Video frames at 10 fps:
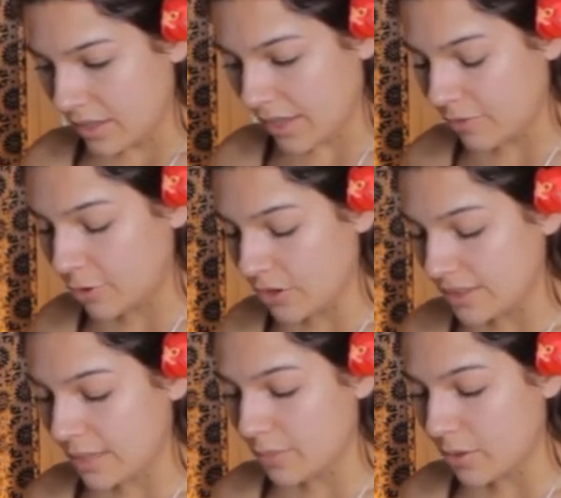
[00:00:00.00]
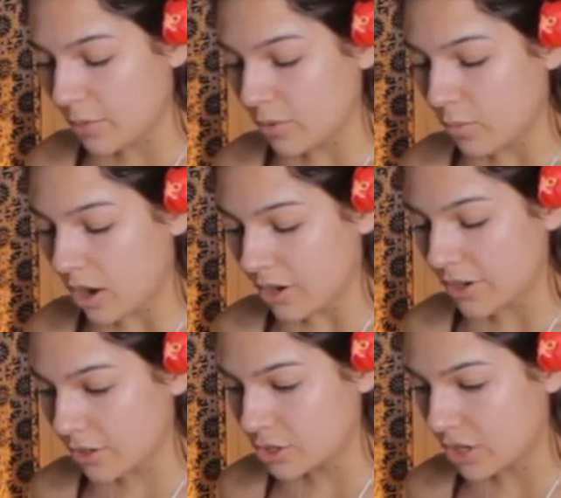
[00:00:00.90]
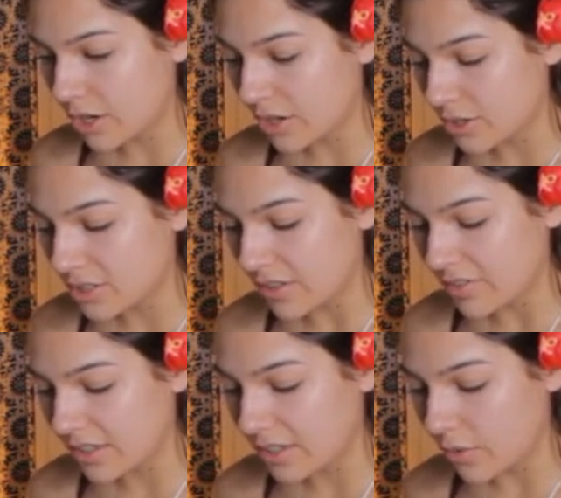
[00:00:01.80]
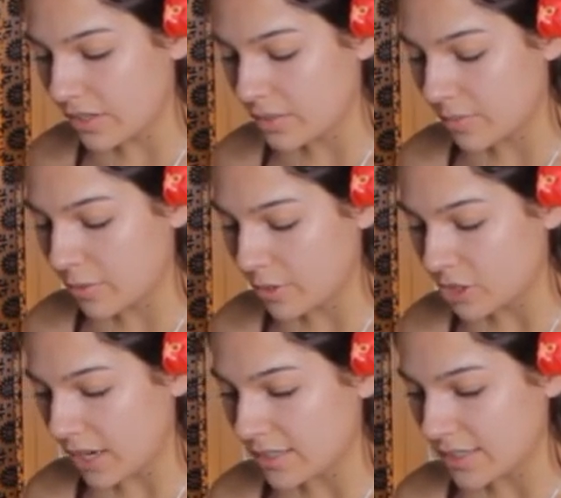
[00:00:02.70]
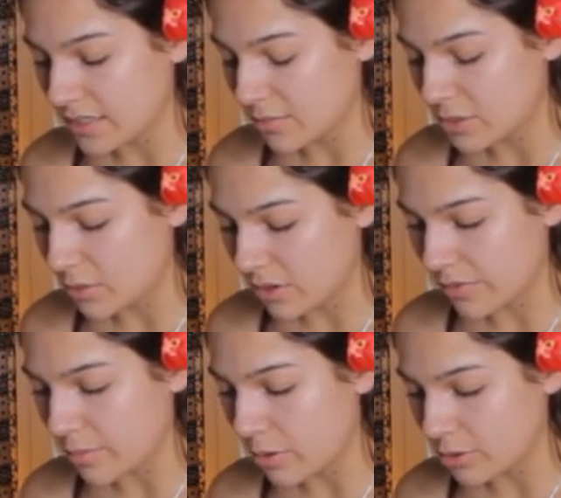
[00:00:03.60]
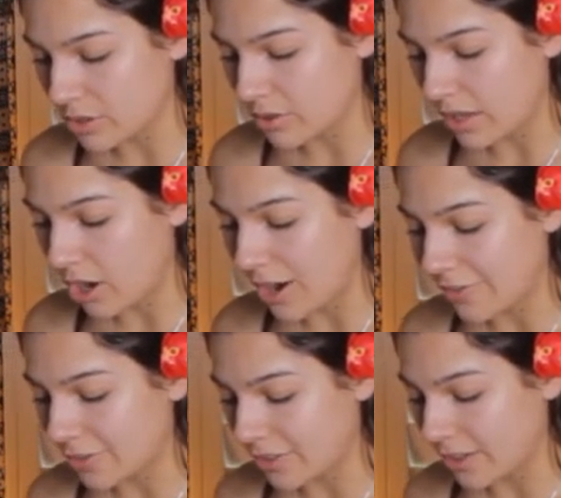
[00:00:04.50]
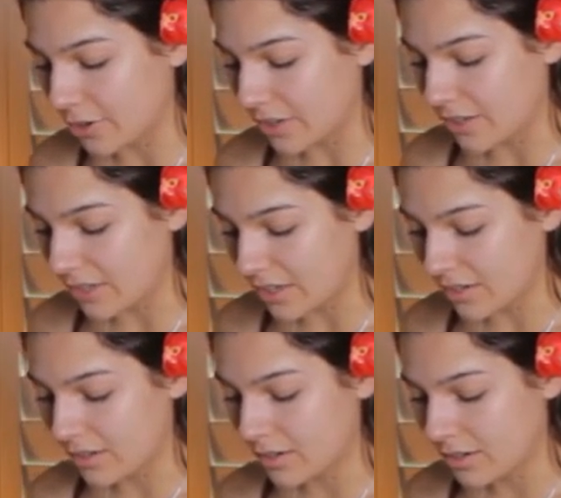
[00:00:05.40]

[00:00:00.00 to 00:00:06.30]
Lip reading: If you're a Libra with water in your chart, you're definitely going to be rejecting some sort of emotional offer that you're given.